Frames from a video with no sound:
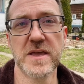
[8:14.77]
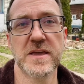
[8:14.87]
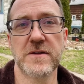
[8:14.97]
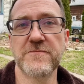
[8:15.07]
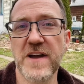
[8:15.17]

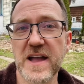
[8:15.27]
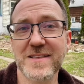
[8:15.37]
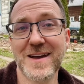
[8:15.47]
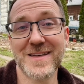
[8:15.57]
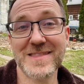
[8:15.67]
In fact,
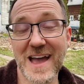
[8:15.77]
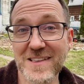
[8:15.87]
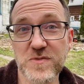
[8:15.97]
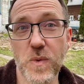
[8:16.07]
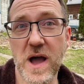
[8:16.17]

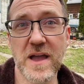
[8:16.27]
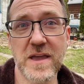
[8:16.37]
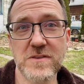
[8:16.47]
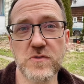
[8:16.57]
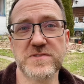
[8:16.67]
that's why I
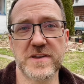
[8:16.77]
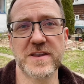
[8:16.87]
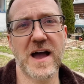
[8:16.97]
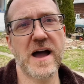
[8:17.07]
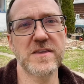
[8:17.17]
use it.
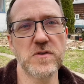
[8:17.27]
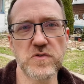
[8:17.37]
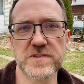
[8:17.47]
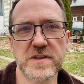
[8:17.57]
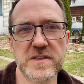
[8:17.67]
I
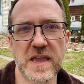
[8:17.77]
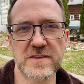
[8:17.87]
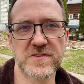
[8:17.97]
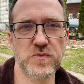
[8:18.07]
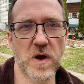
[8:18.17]
use it in
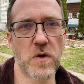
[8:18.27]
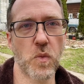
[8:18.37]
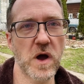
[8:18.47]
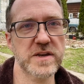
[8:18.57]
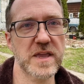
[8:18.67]
cases where I
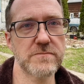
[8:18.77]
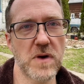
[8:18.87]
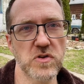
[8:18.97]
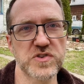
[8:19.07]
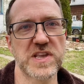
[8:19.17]
want to get
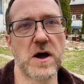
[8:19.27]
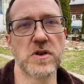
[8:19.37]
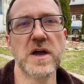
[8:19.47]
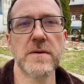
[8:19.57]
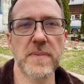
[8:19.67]
mulch down,
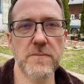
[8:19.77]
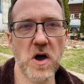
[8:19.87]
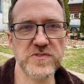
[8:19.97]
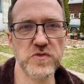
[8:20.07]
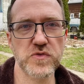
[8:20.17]
but I'm
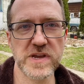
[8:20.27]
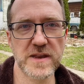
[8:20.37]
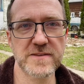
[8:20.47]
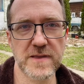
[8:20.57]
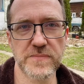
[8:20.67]
also
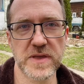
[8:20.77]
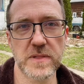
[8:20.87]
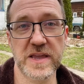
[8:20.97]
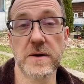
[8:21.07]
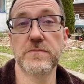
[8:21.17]
creating something
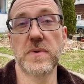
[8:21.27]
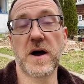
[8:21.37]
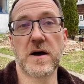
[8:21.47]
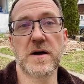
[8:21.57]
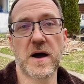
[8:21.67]
like
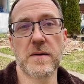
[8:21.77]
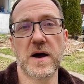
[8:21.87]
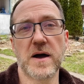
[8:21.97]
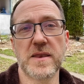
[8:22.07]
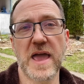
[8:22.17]

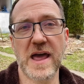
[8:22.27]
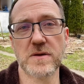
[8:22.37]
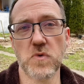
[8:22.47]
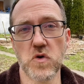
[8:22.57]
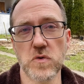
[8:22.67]
an
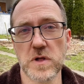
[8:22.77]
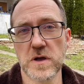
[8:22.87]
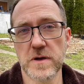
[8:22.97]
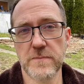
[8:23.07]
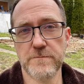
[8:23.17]
edible
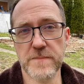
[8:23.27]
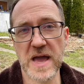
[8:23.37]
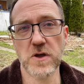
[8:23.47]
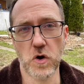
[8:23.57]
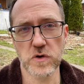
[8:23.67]

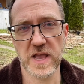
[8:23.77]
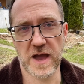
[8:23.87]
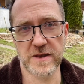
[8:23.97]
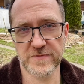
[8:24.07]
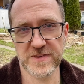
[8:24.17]
meadow
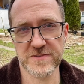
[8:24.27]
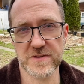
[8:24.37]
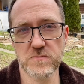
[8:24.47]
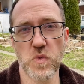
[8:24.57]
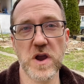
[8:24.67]
kind of
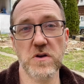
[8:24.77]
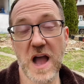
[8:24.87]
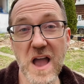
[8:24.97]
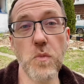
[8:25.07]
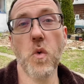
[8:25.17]
system where
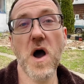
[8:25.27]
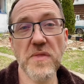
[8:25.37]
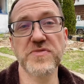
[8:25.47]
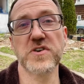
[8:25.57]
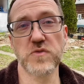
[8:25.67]
I
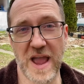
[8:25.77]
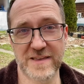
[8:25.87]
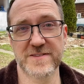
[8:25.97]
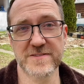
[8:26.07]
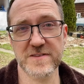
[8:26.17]
want the
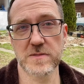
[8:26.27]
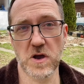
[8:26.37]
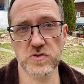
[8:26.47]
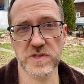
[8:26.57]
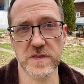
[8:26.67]
grasses to
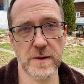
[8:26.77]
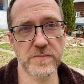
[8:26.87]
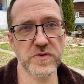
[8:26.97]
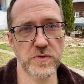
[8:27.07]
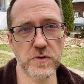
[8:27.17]
largely come
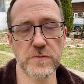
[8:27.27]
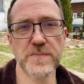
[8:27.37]
through.